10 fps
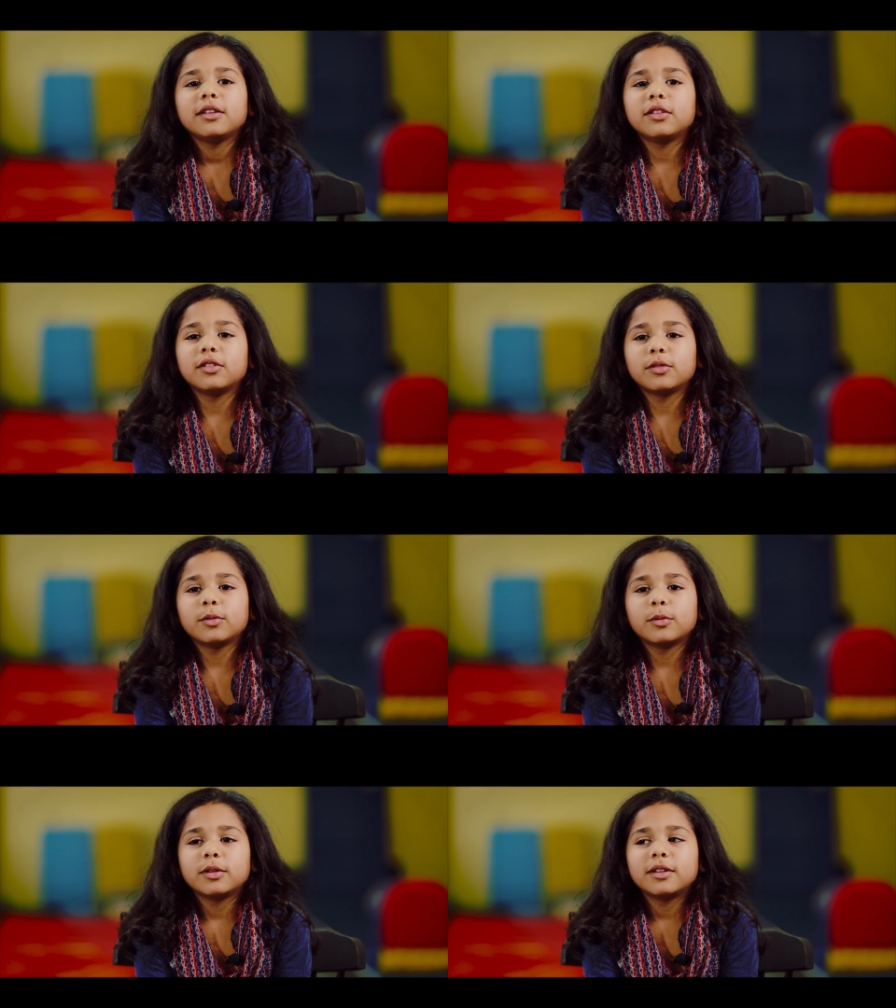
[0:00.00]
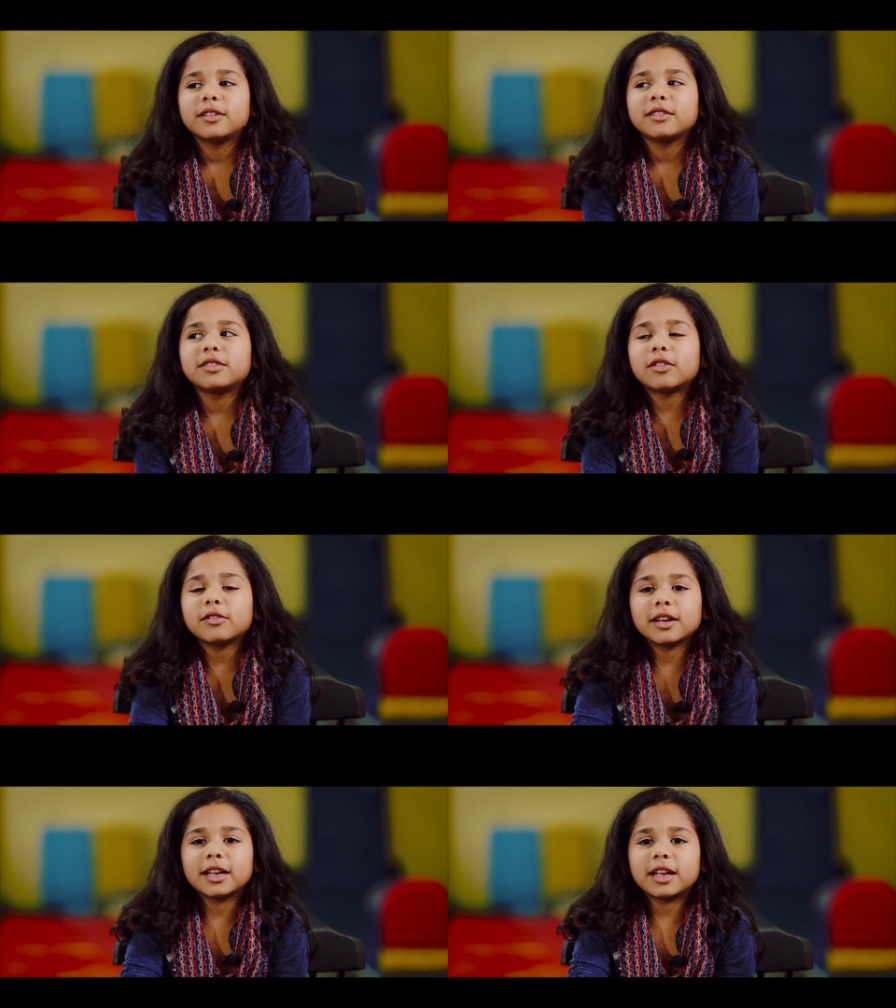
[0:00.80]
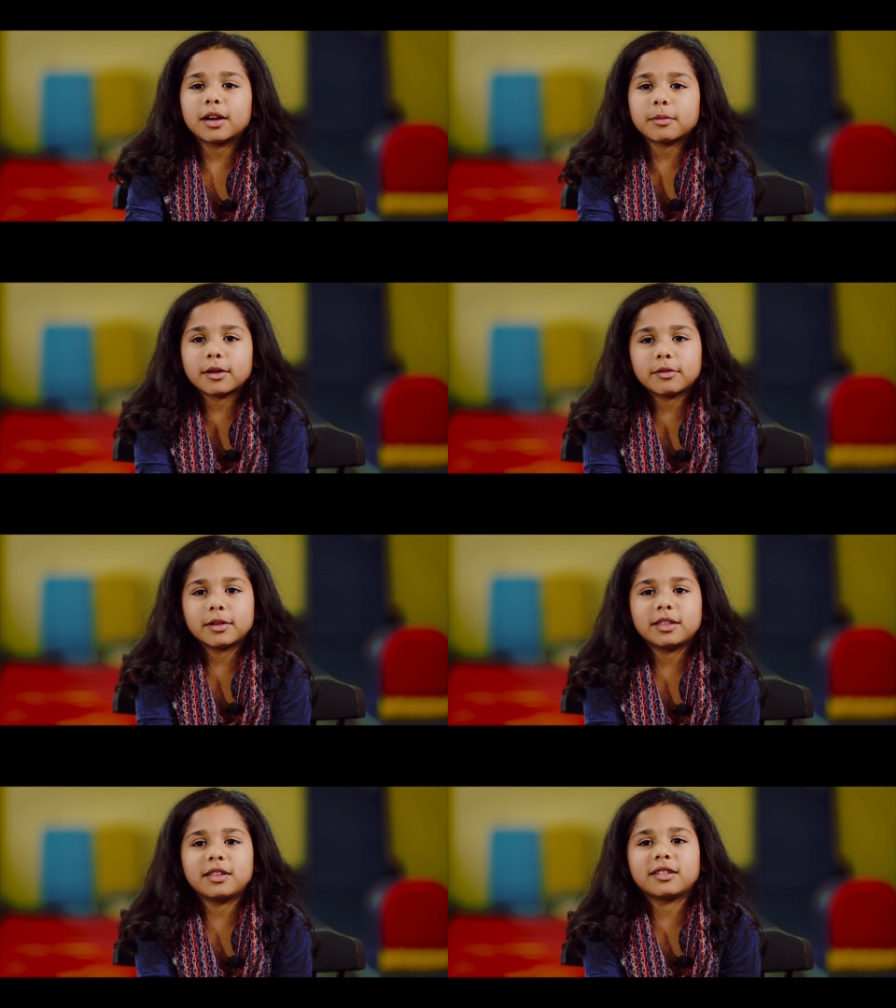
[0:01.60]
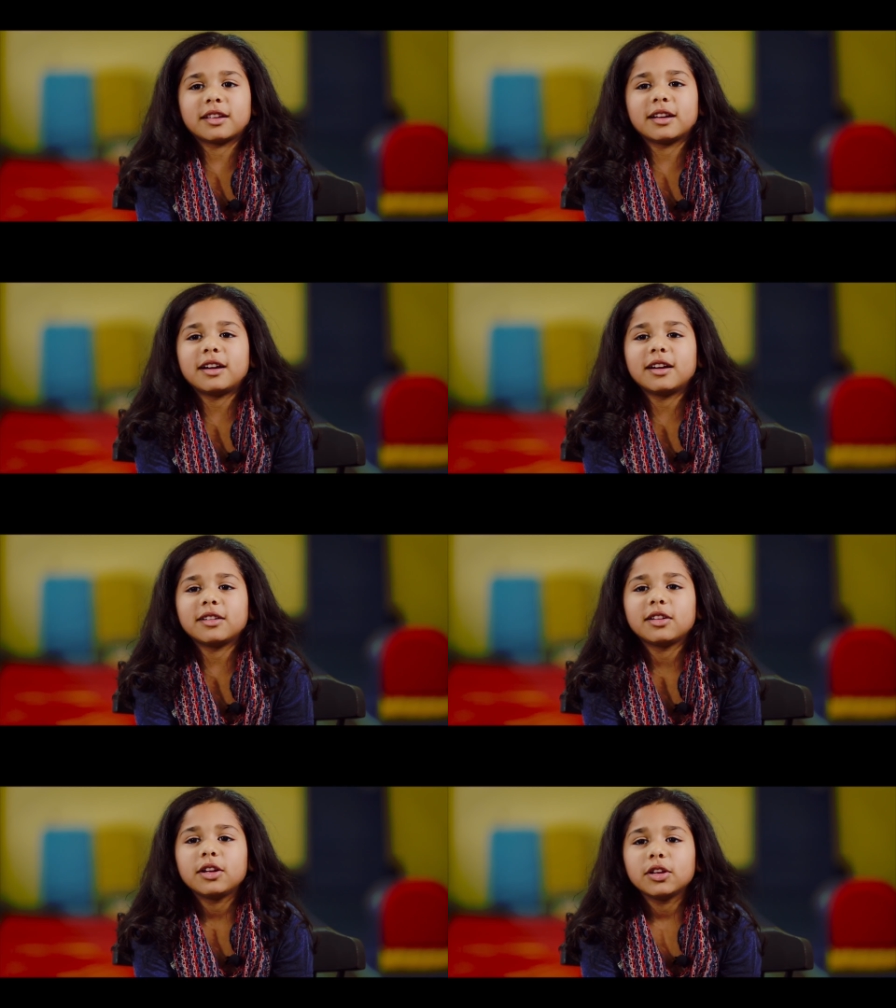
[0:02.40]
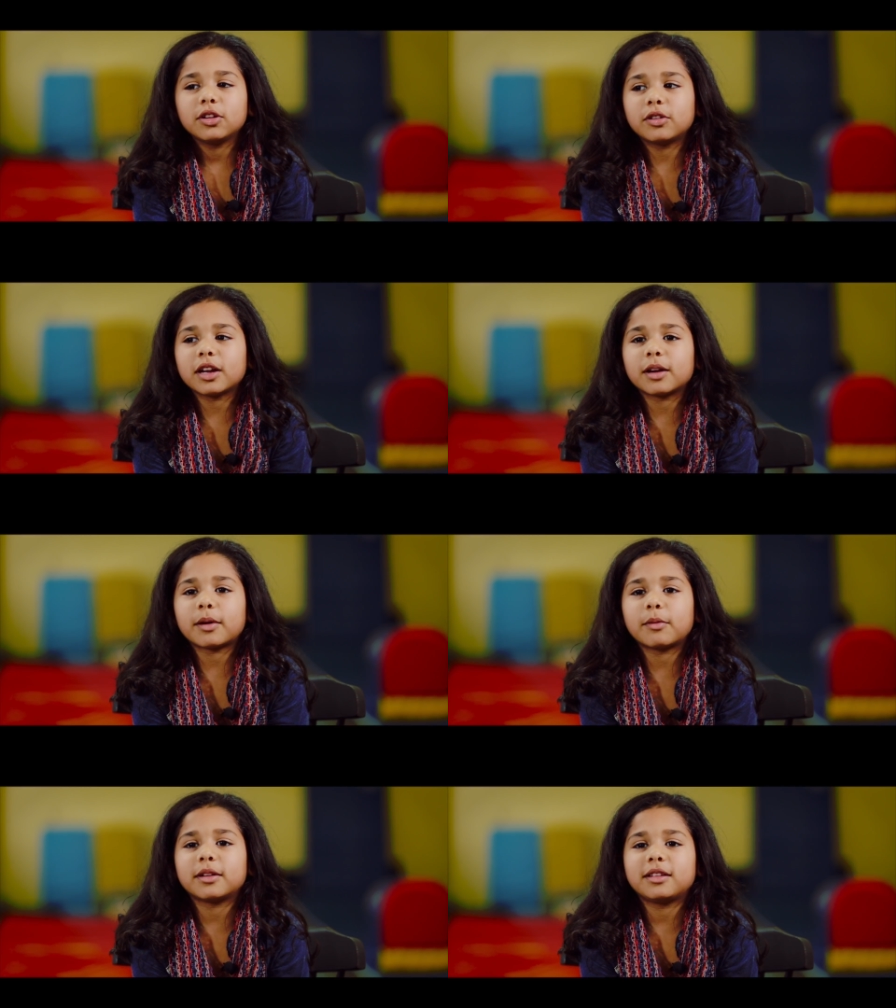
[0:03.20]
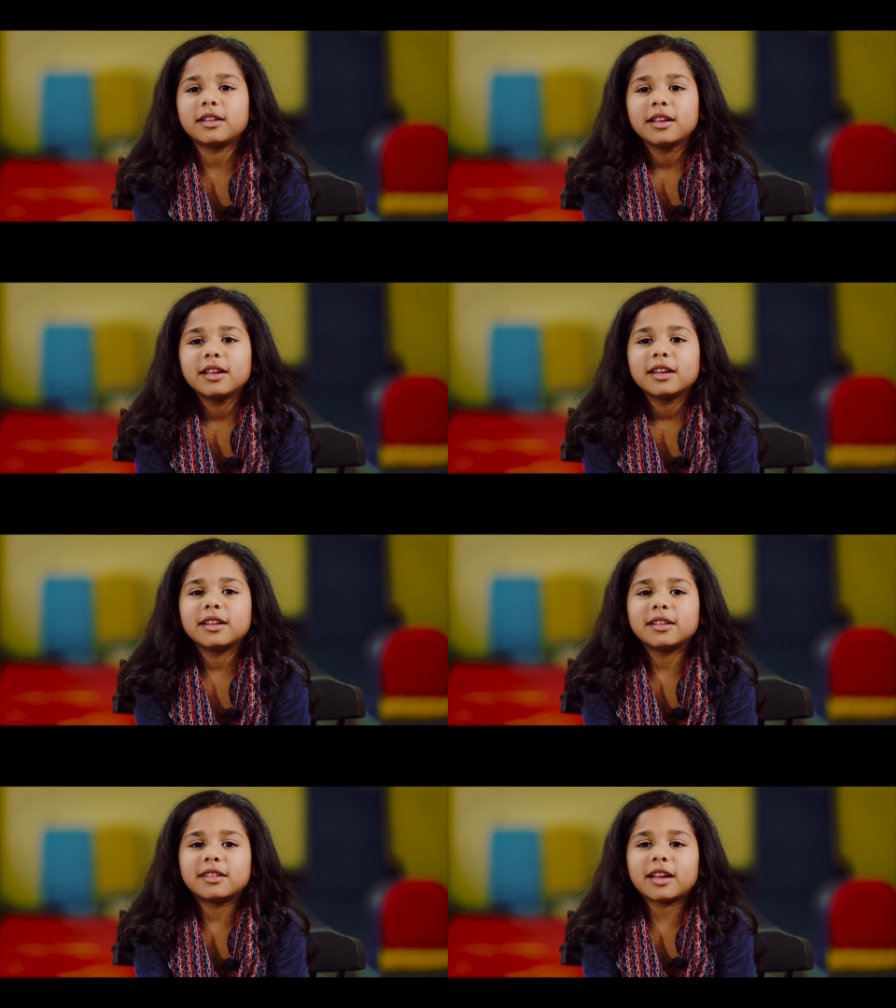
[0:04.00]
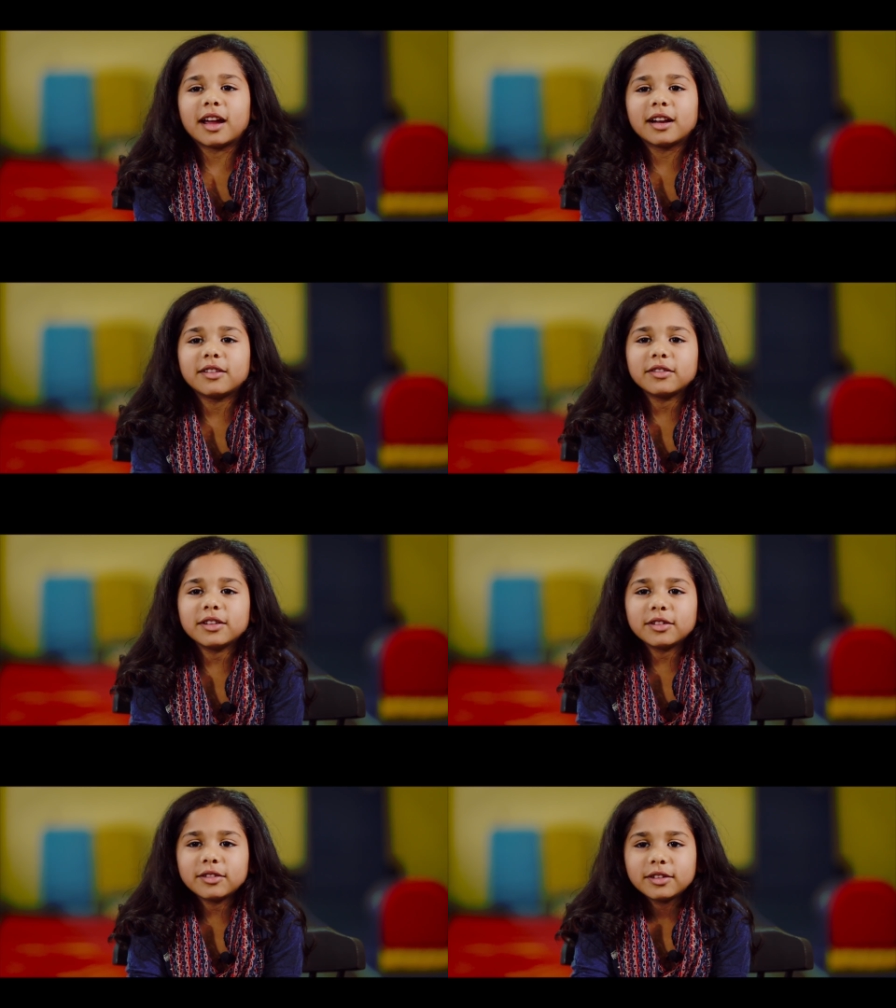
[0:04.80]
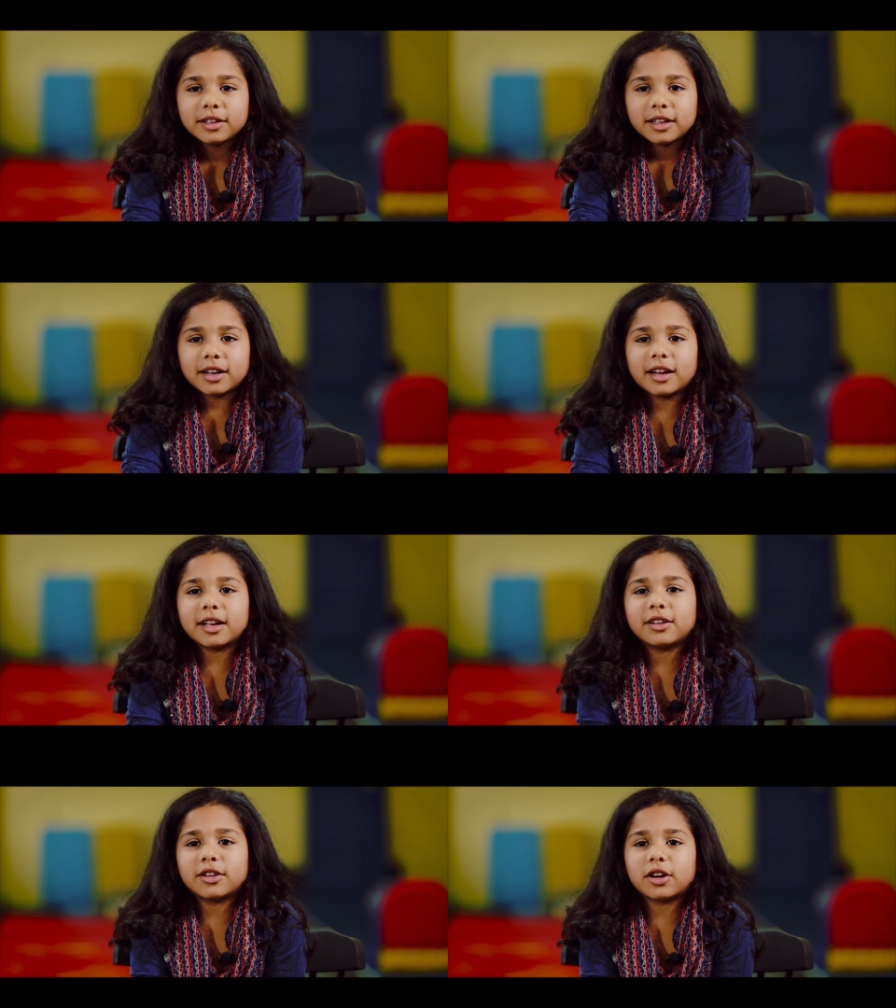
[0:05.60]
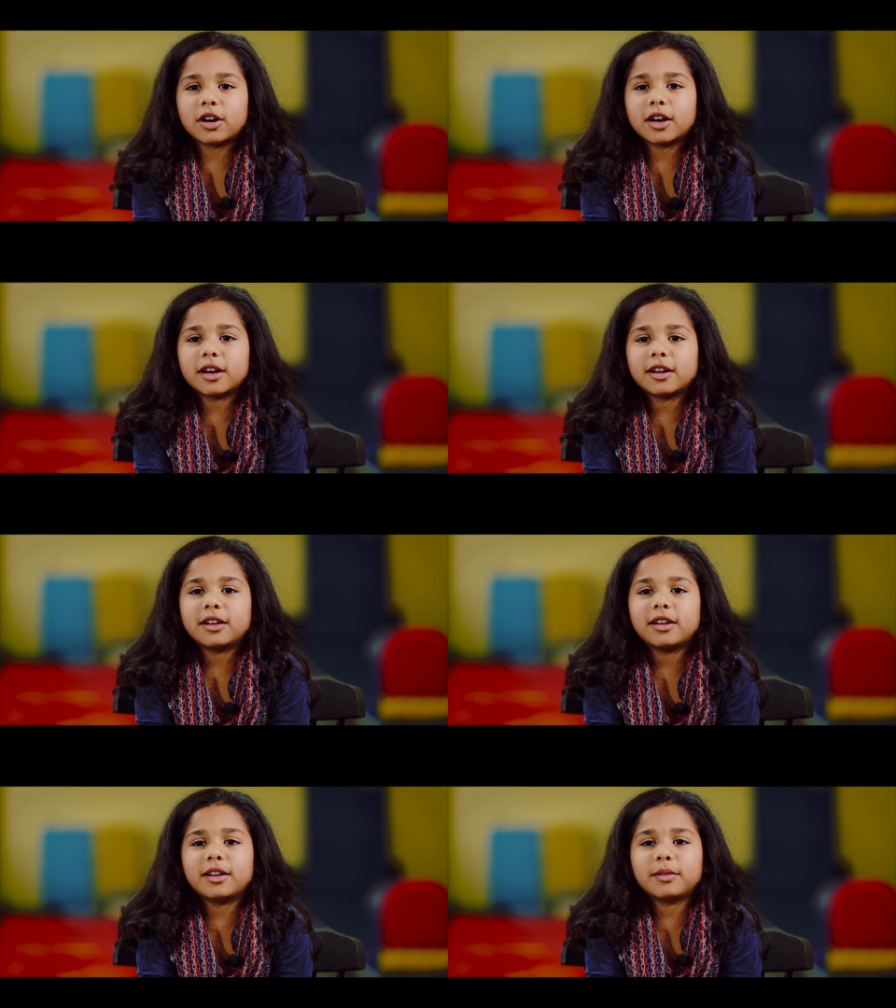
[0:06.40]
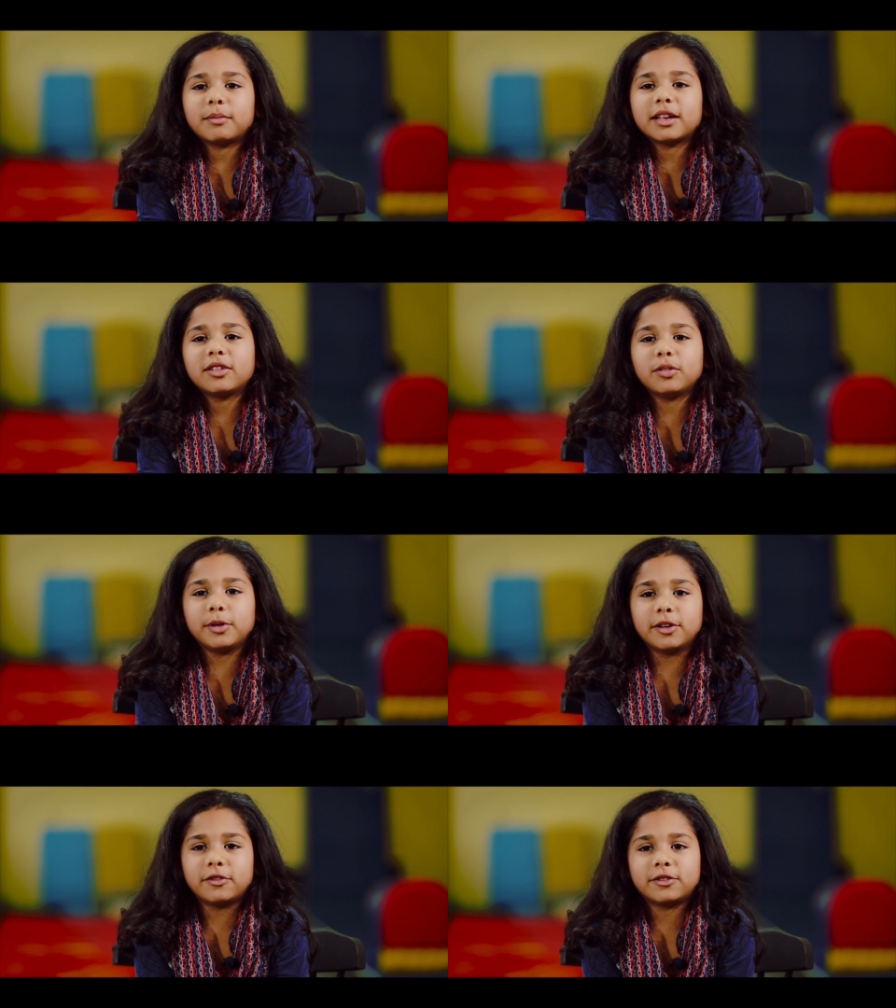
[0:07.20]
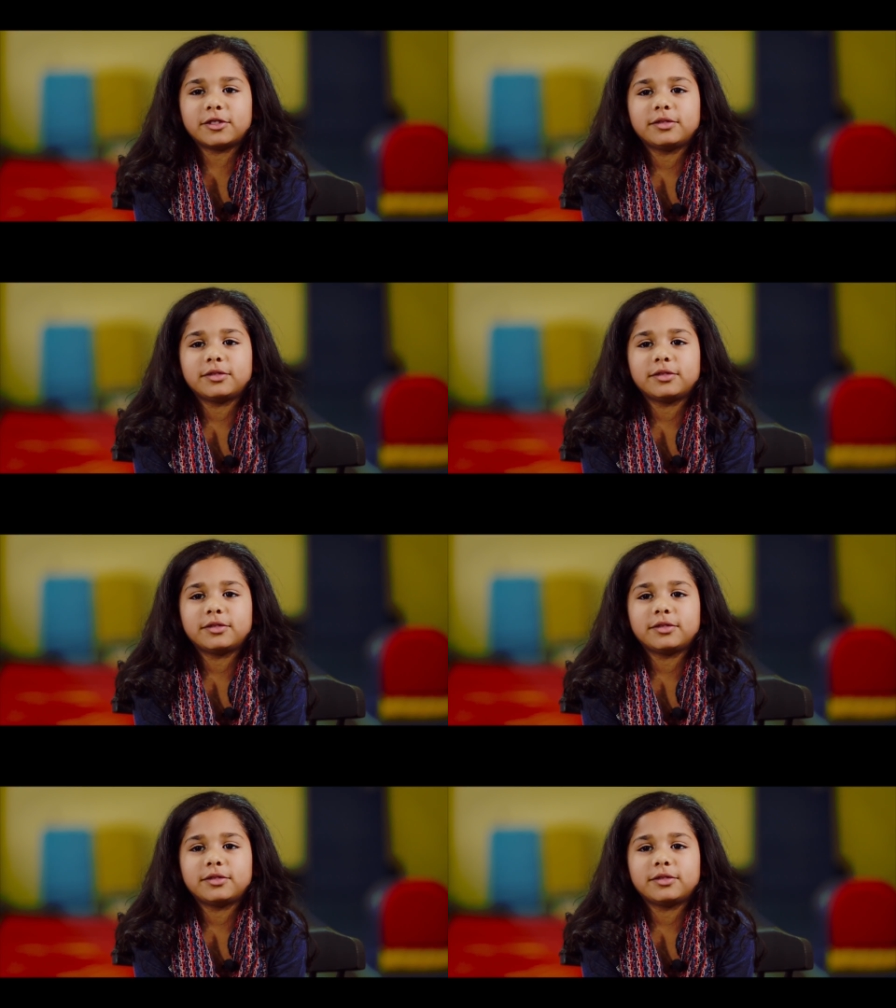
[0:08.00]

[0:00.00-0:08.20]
you don't really care about what the skin color you care about what's inside of you and like your heart and it makes you beautiful.